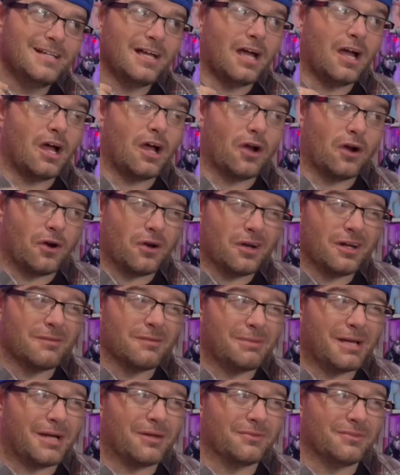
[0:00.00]
I heard
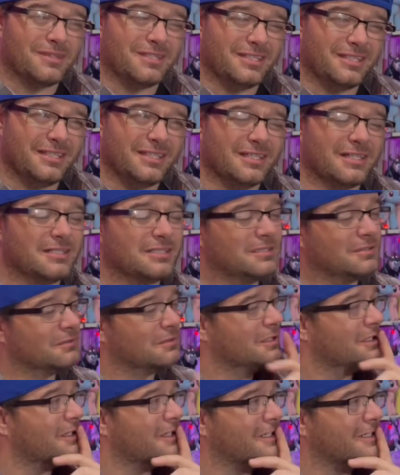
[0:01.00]
about the oh
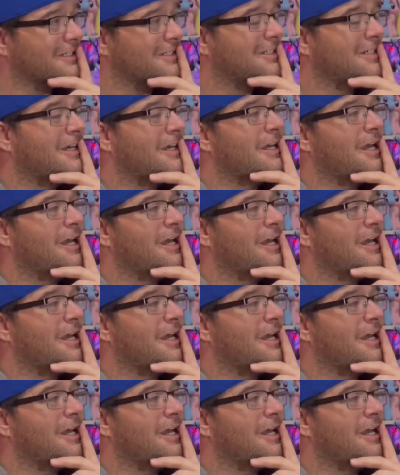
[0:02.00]
gosh,